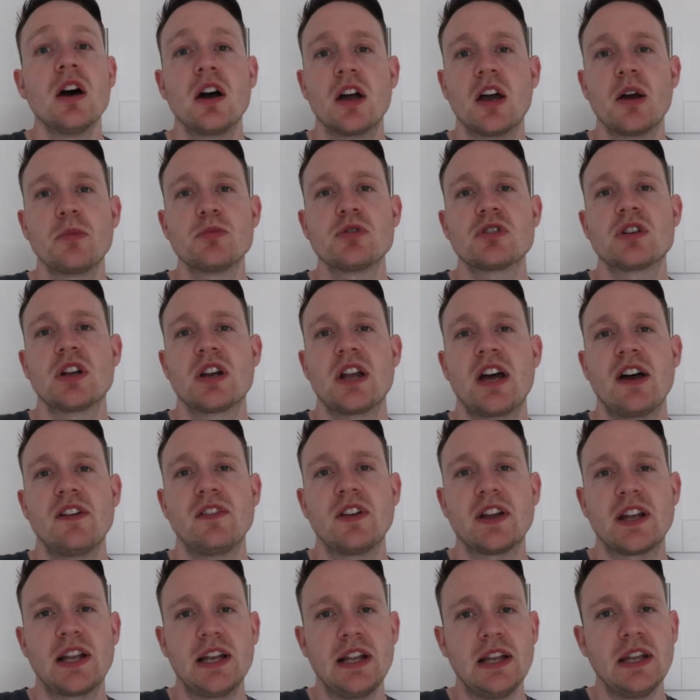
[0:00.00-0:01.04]
And I'm just going to
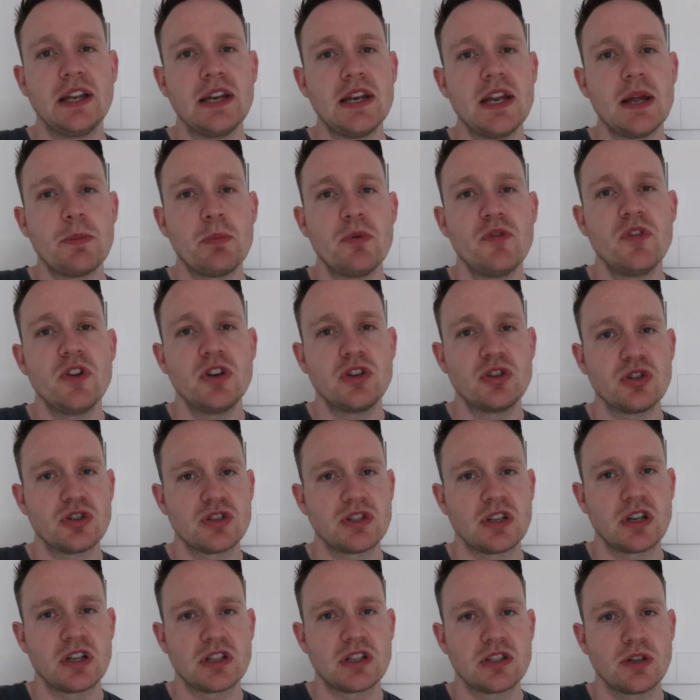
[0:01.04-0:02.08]
have like a little nip of it
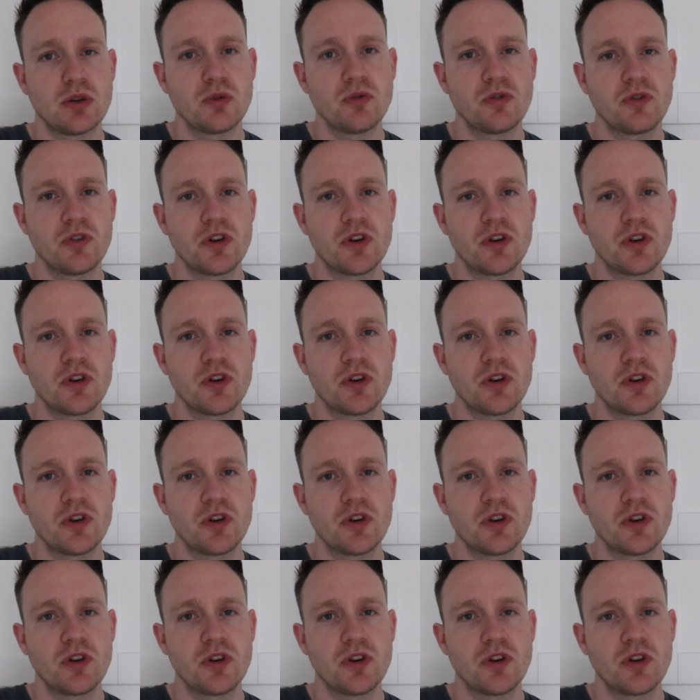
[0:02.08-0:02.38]
just on its own